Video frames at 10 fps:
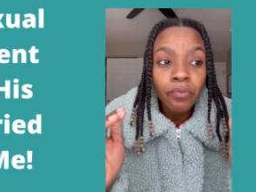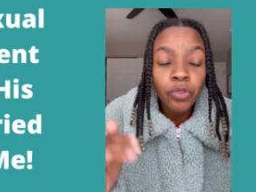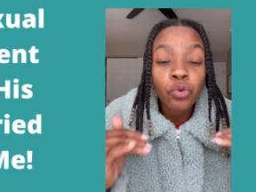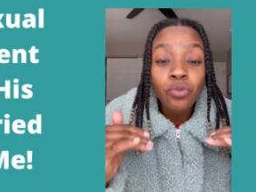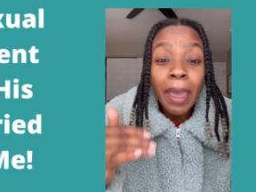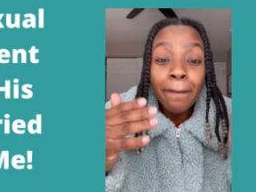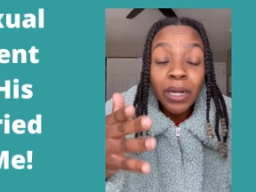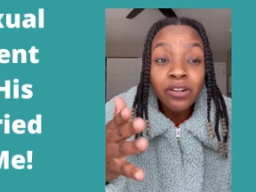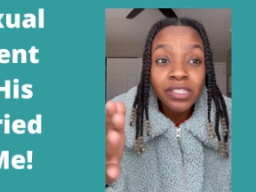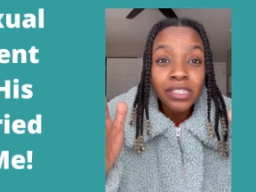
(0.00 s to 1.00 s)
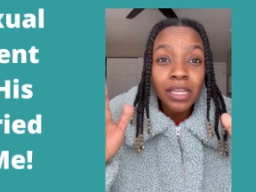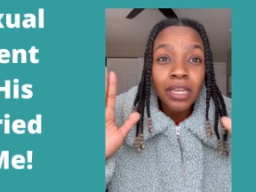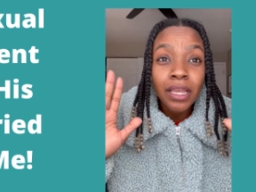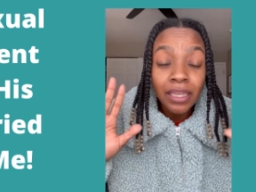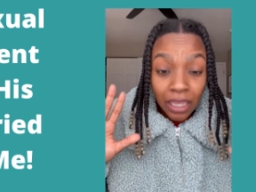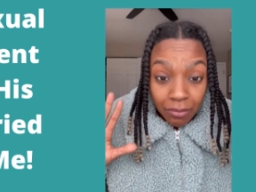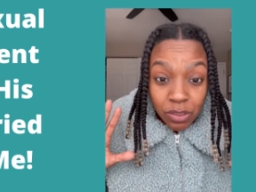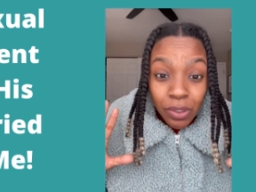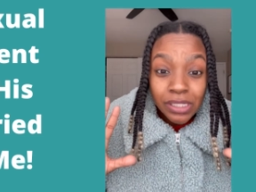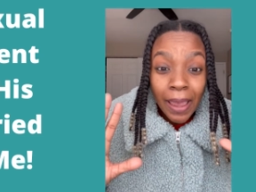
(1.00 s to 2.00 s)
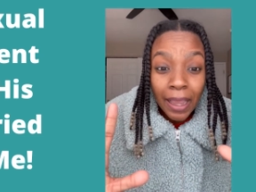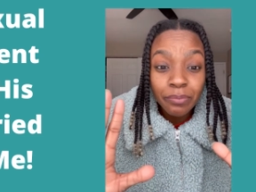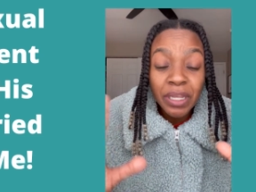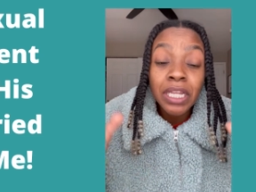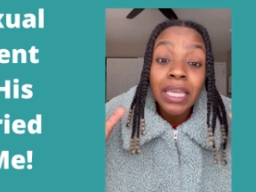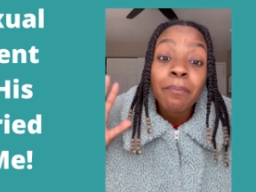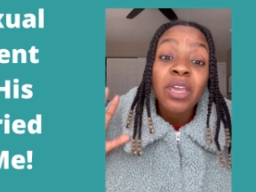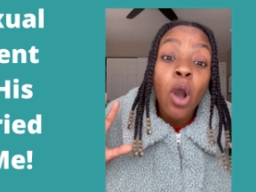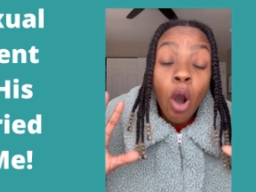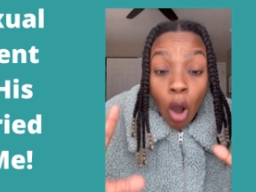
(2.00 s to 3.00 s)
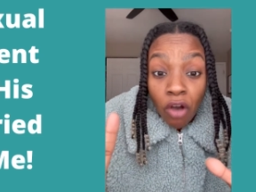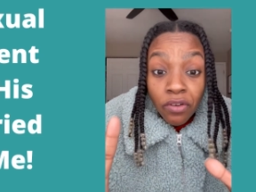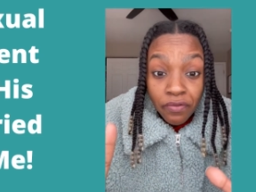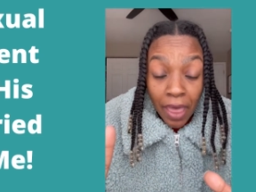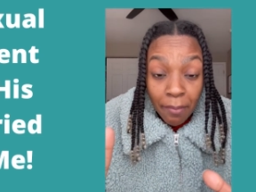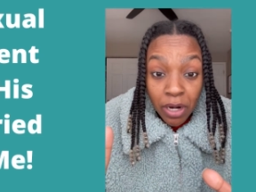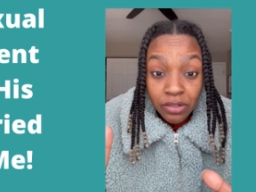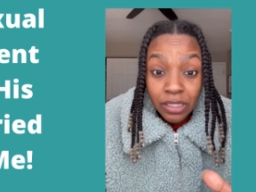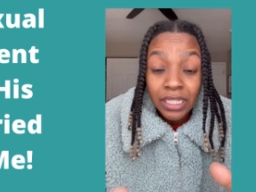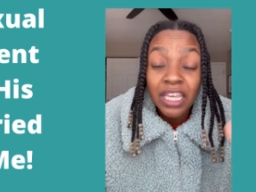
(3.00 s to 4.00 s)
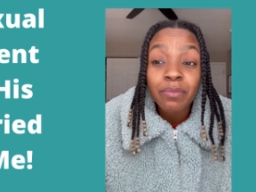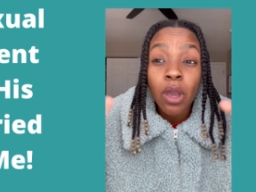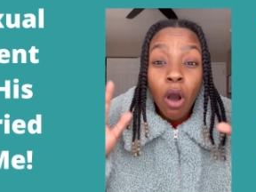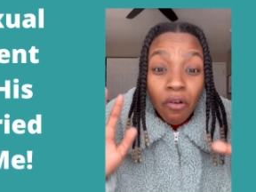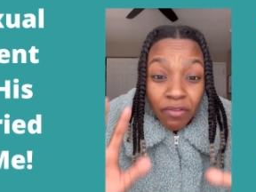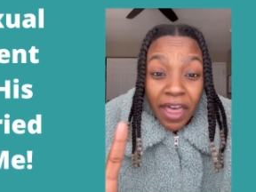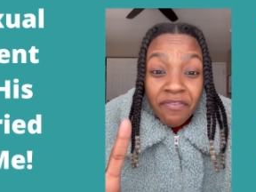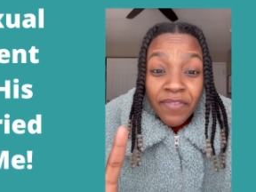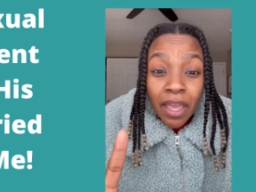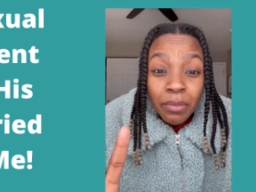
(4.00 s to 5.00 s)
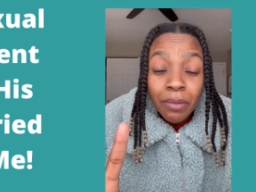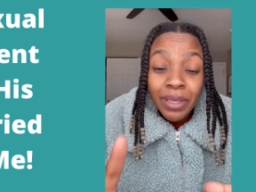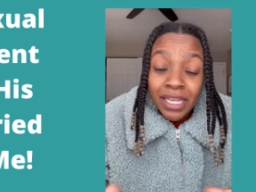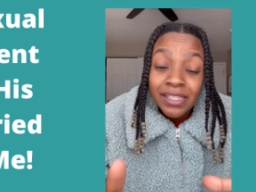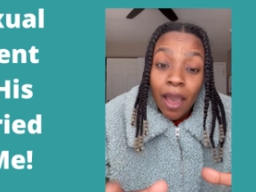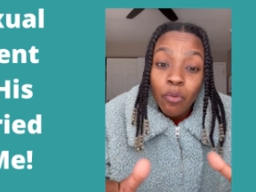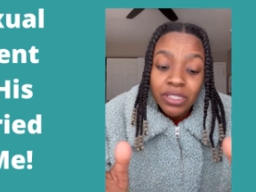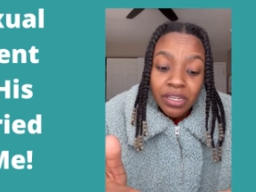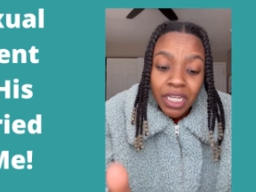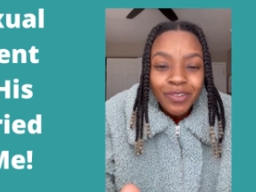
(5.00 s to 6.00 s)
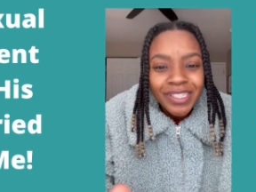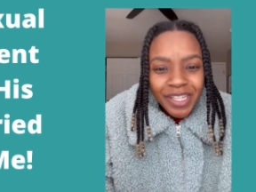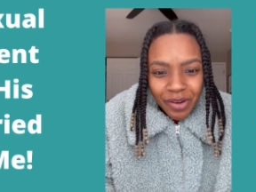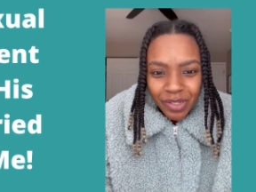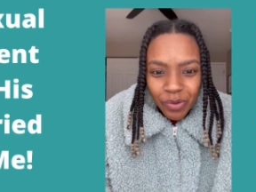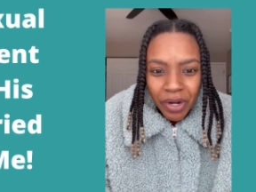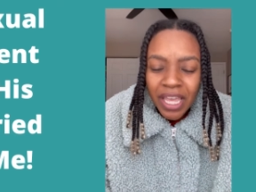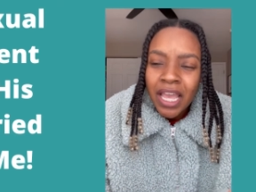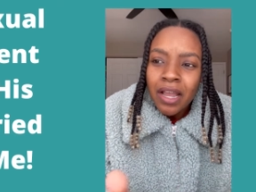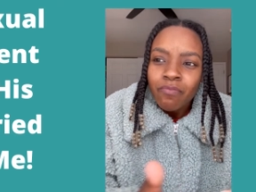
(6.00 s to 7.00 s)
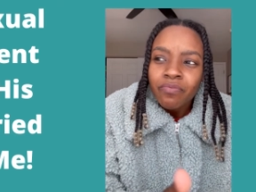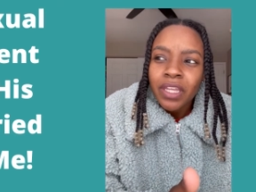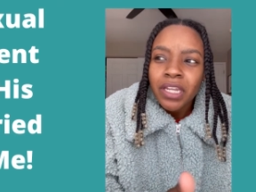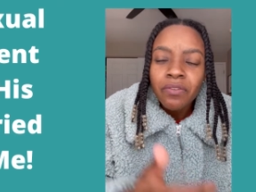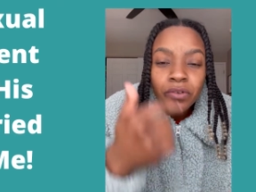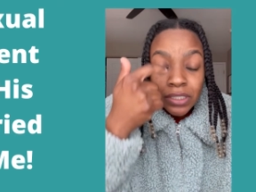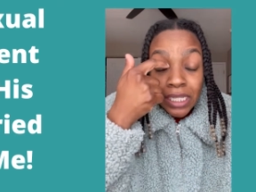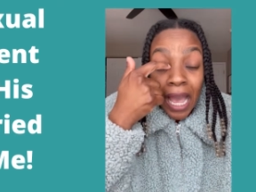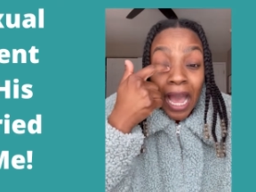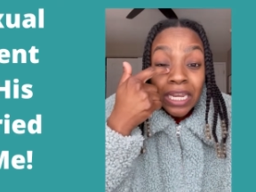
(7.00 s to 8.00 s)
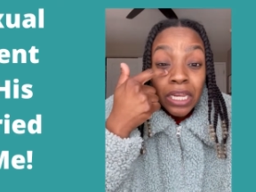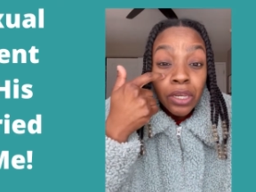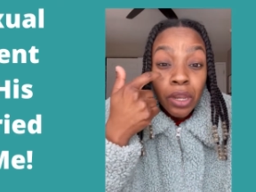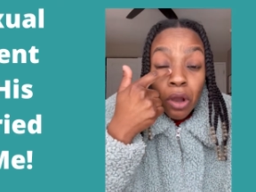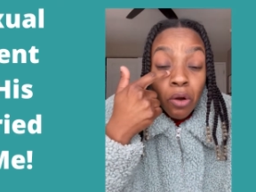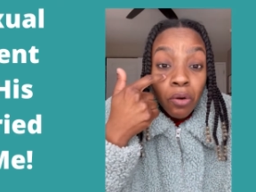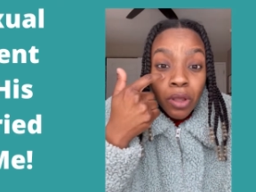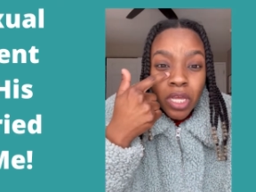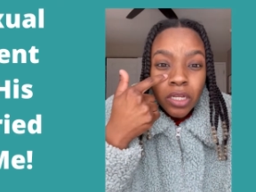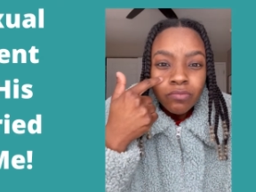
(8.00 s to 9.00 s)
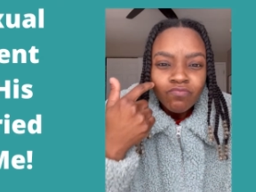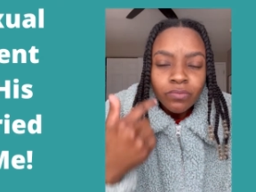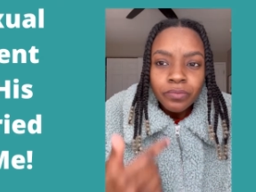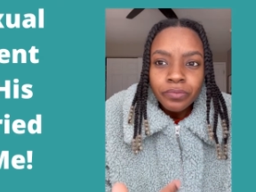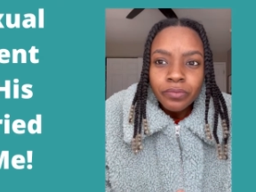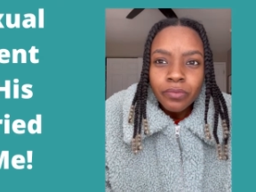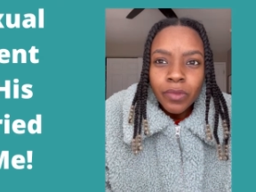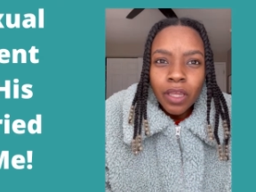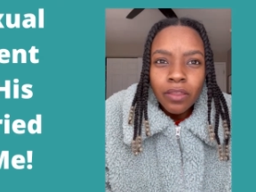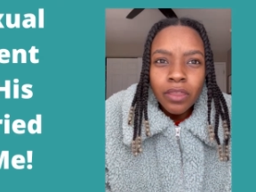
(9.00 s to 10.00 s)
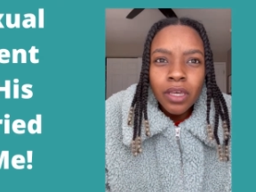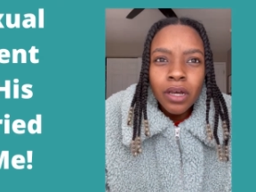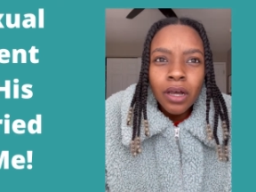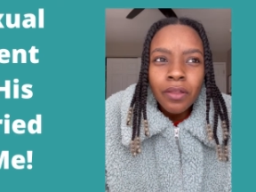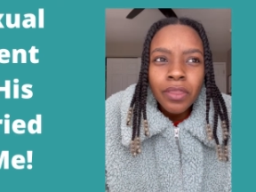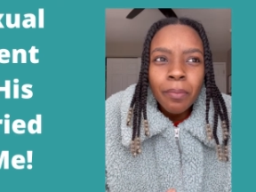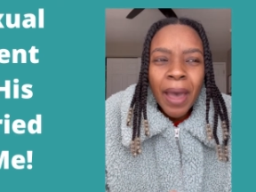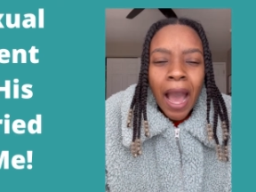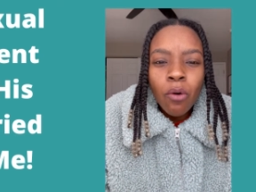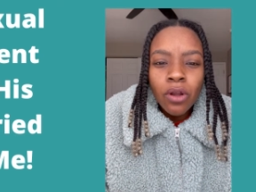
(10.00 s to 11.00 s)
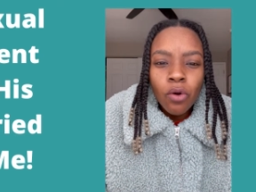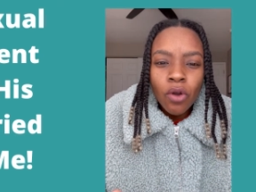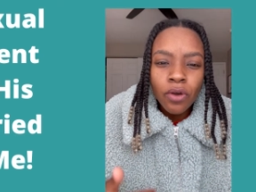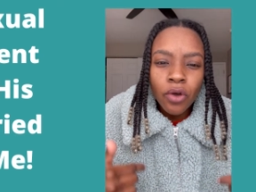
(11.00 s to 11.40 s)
through that person came to attack me to get me off of that person, to get me off of that family, because that was the devil's territory. The devil, see, I didn't know the the power or the